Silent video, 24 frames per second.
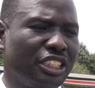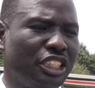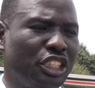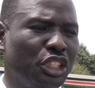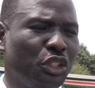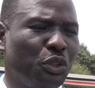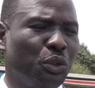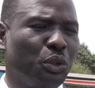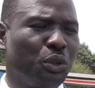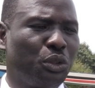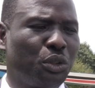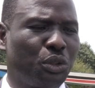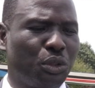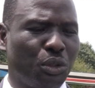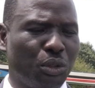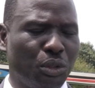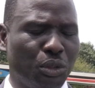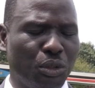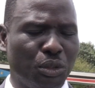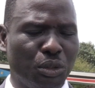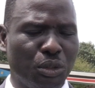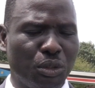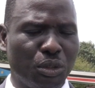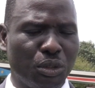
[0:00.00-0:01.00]
due to
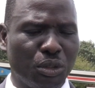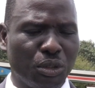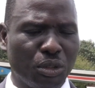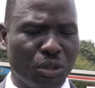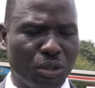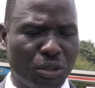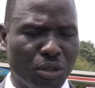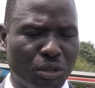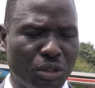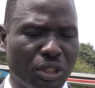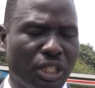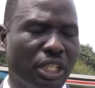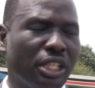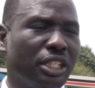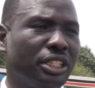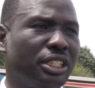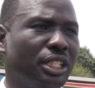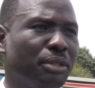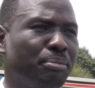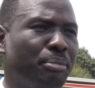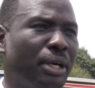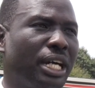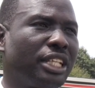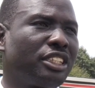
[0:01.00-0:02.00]

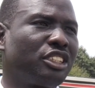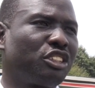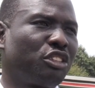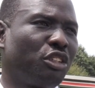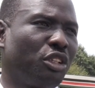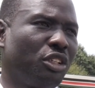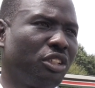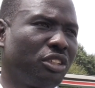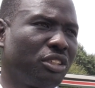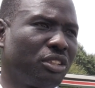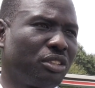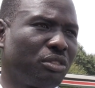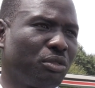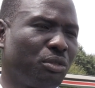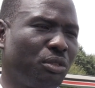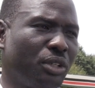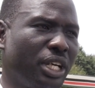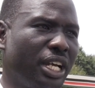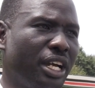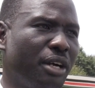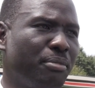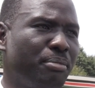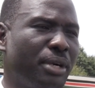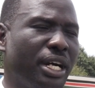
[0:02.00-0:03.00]
the bad road,
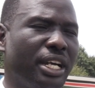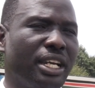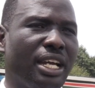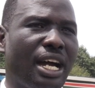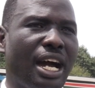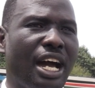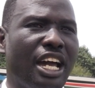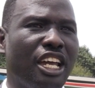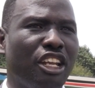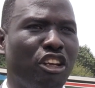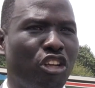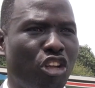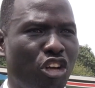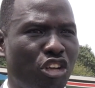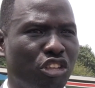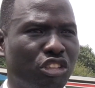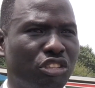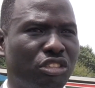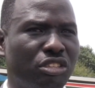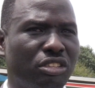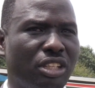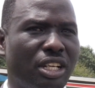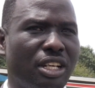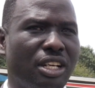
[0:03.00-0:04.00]
whereby I
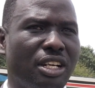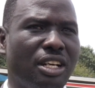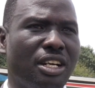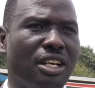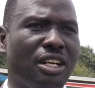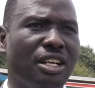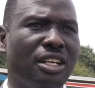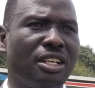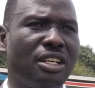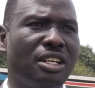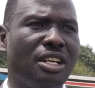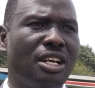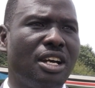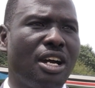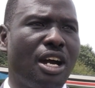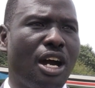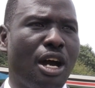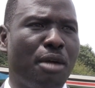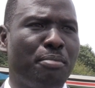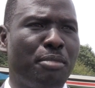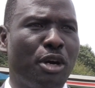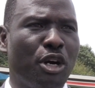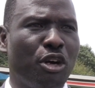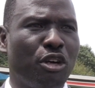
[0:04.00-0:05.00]
lost
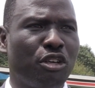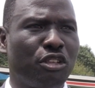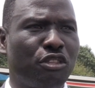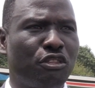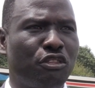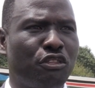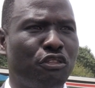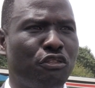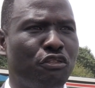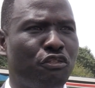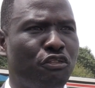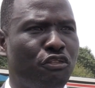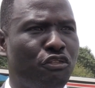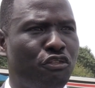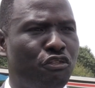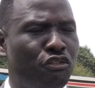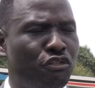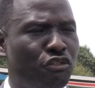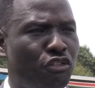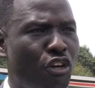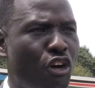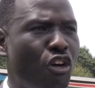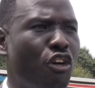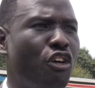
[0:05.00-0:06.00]
about
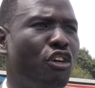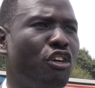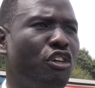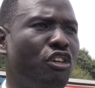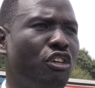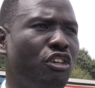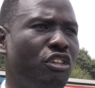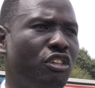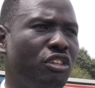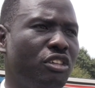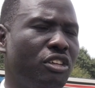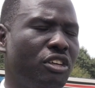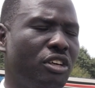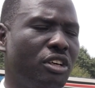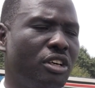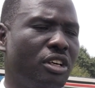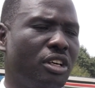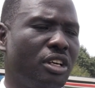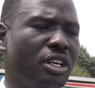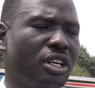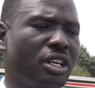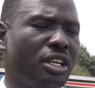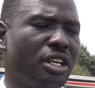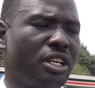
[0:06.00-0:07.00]
4
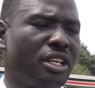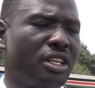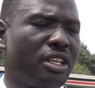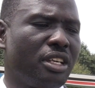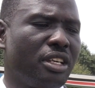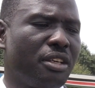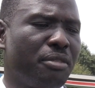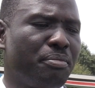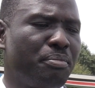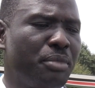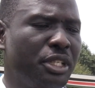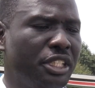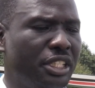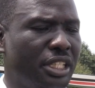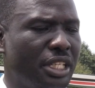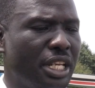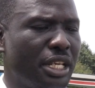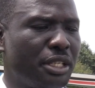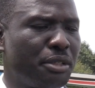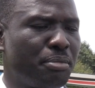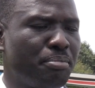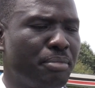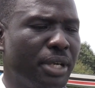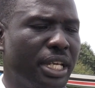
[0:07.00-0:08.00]

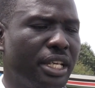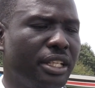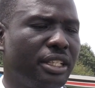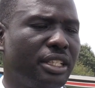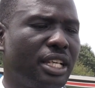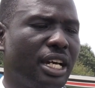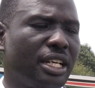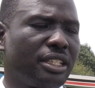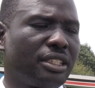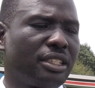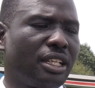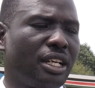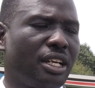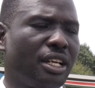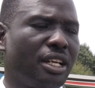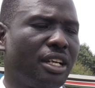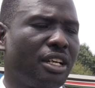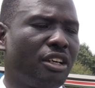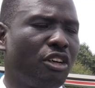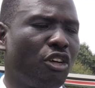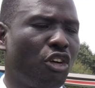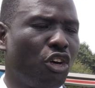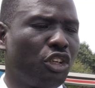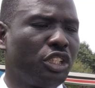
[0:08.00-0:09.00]
businessmen that are
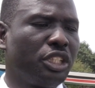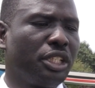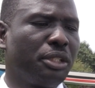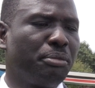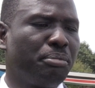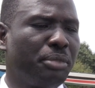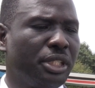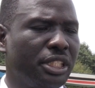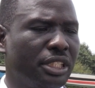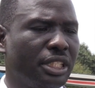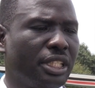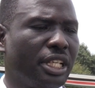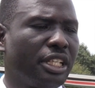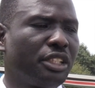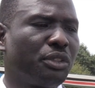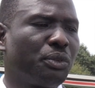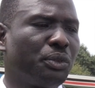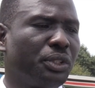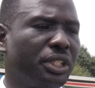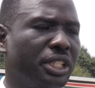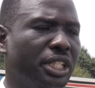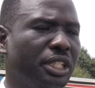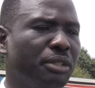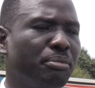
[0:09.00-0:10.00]
holding business
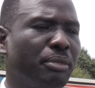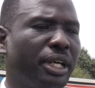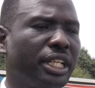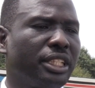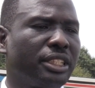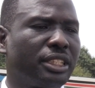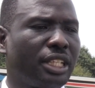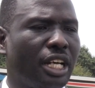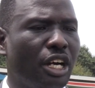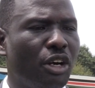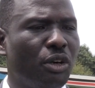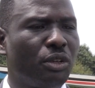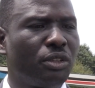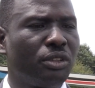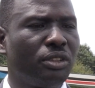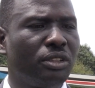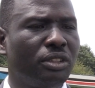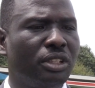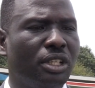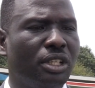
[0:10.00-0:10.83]
within my town,